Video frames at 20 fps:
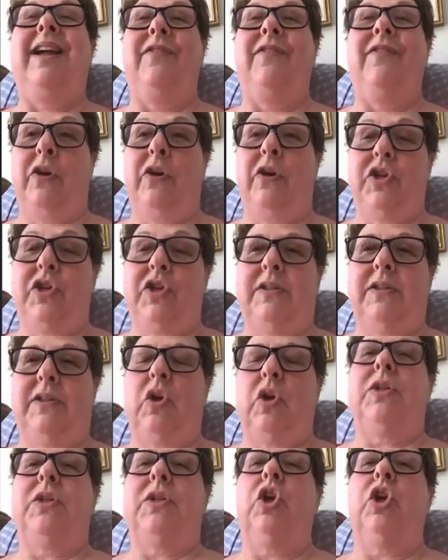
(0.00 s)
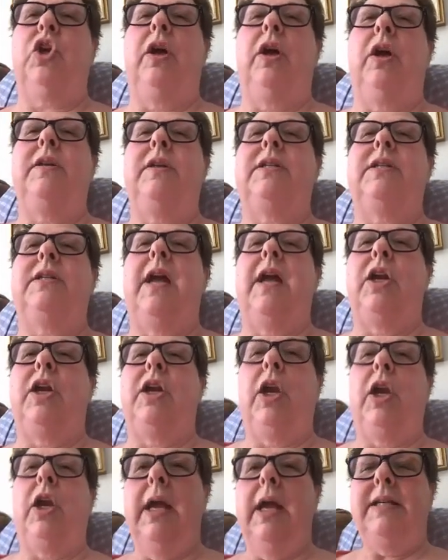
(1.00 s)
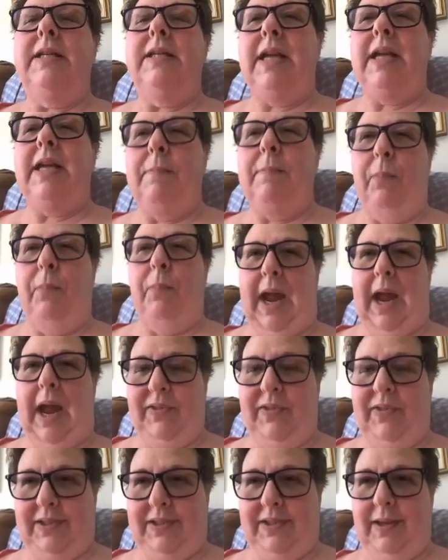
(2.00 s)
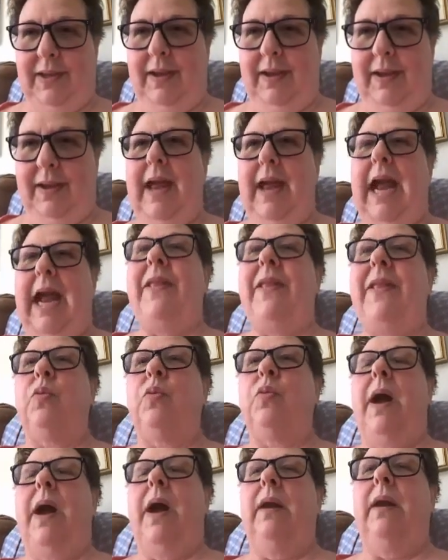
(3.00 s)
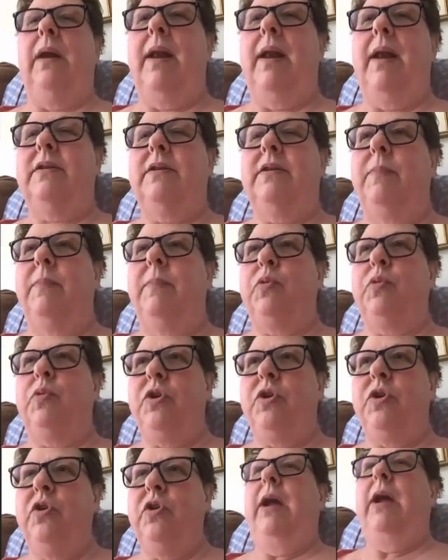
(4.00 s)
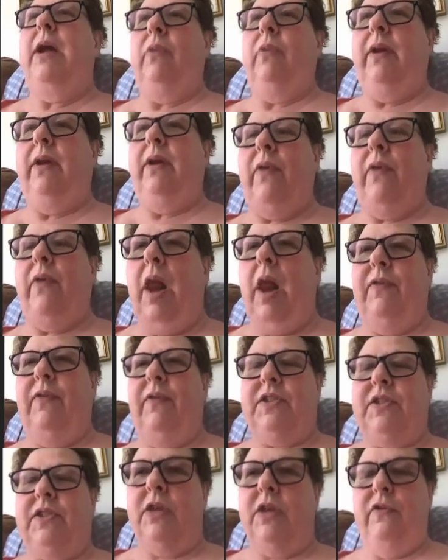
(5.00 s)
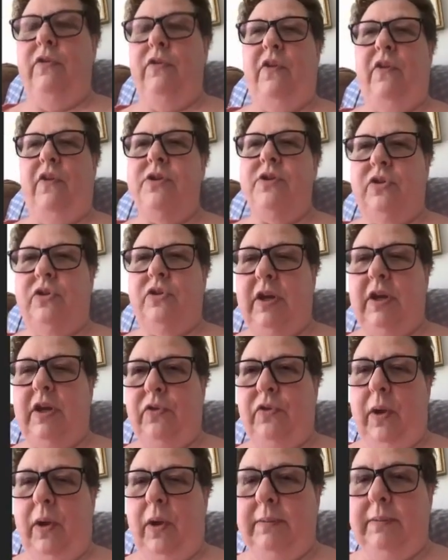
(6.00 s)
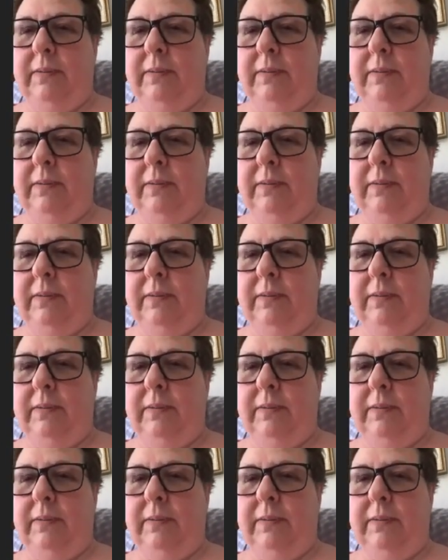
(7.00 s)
energy. So it's good to take deep breaths. And that's why a lot of times when you get really, all of a sudden you find yourself going,